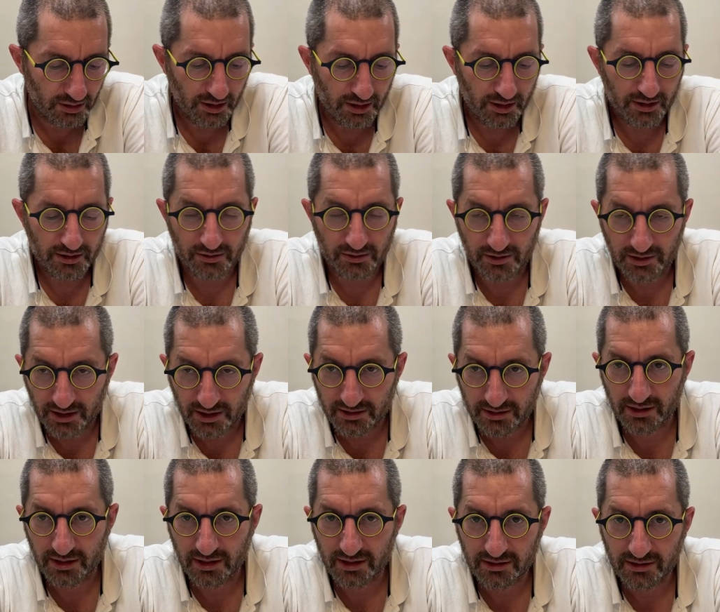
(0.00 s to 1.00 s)
So he says in
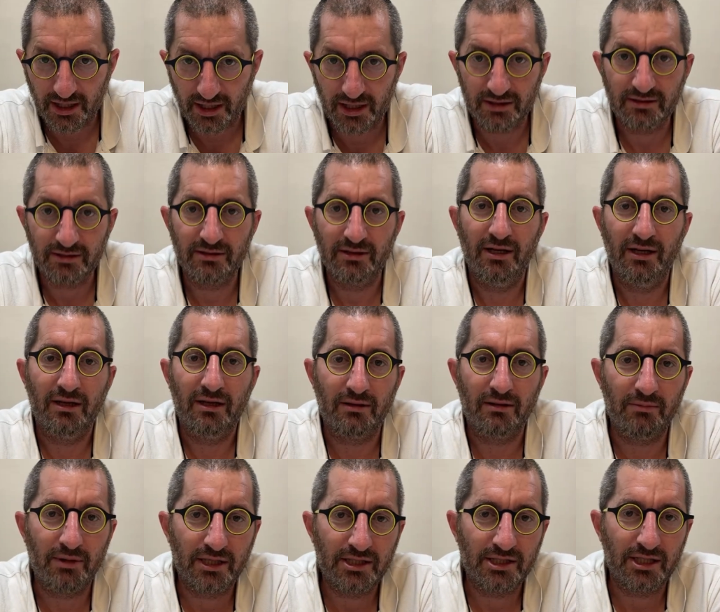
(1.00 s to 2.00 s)
this case, The
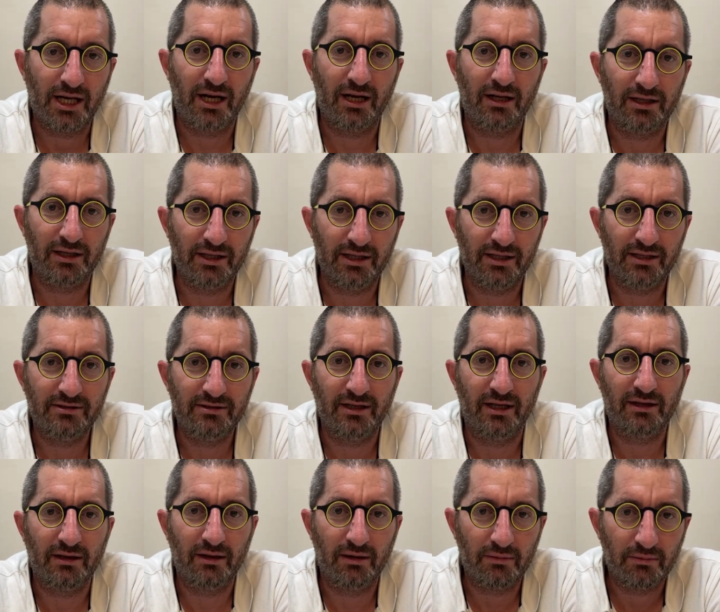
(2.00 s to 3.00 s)
mashal is that
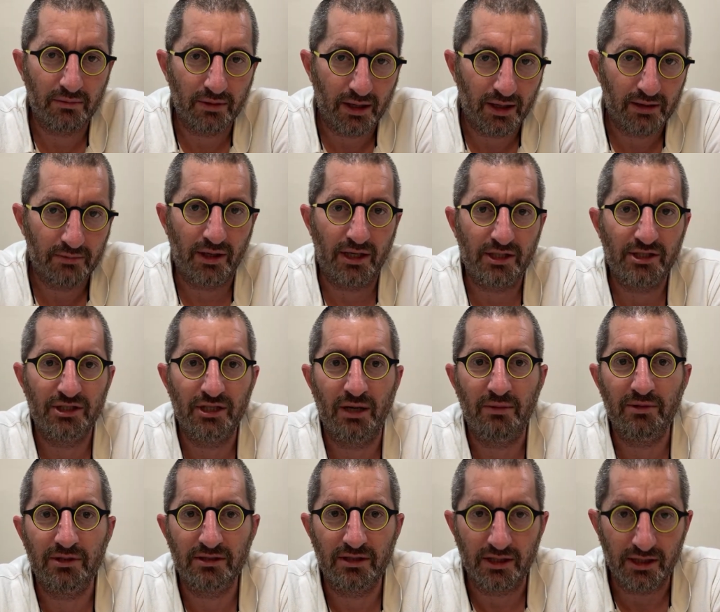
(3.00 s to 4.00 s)
the Hashem
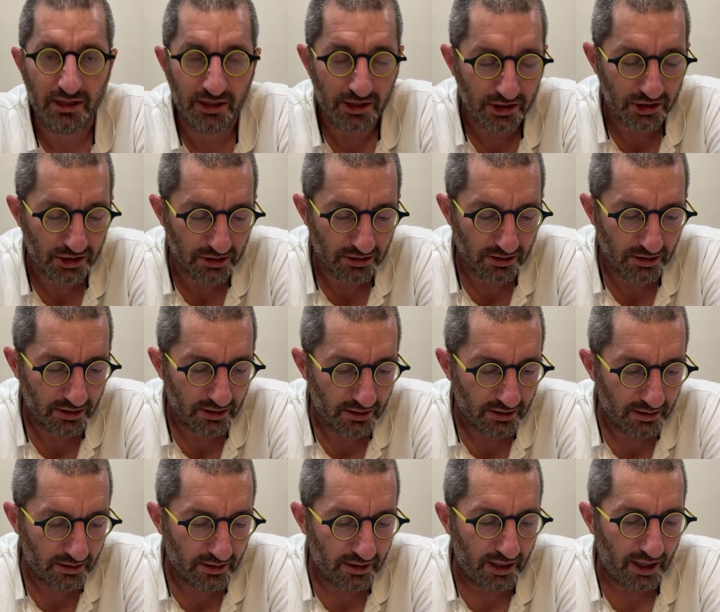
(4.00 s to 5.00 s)
is the ish,
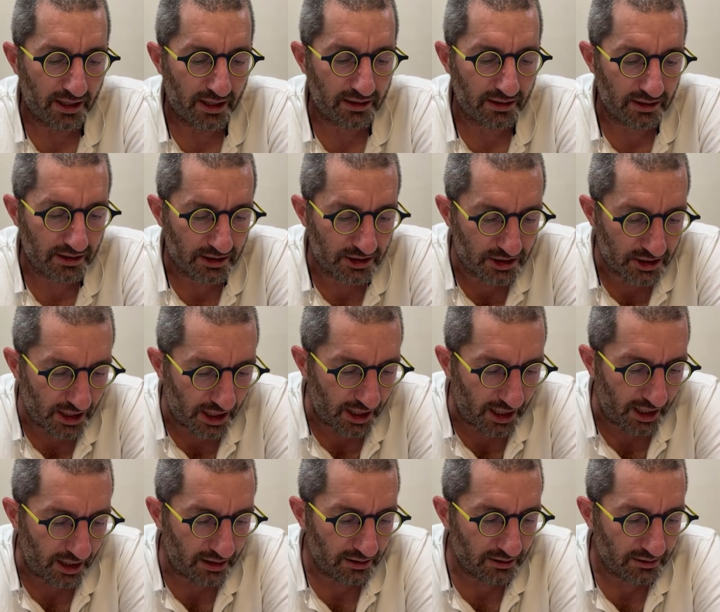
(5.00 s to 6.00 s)
and the
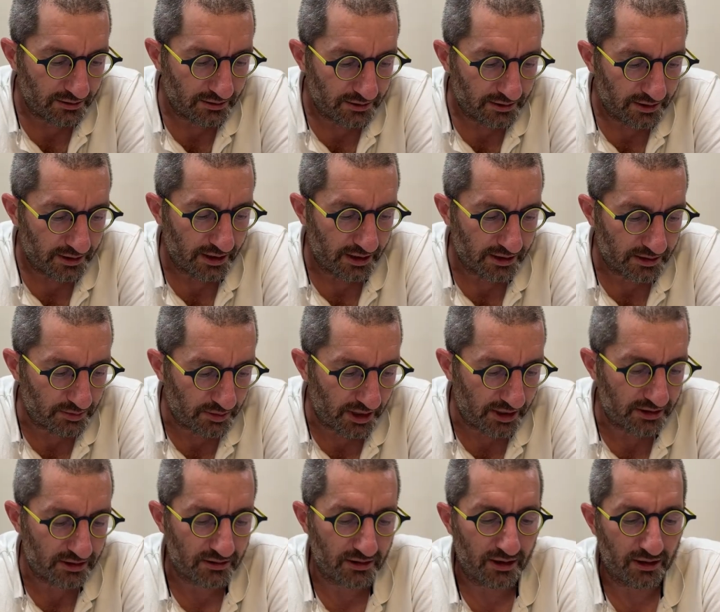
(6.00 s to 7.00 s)
isha is Bnei
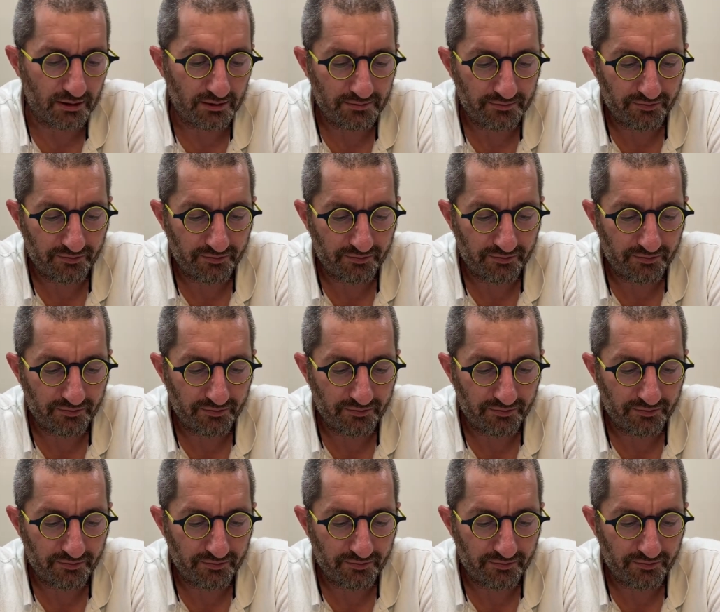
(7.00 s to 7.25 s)
Israel.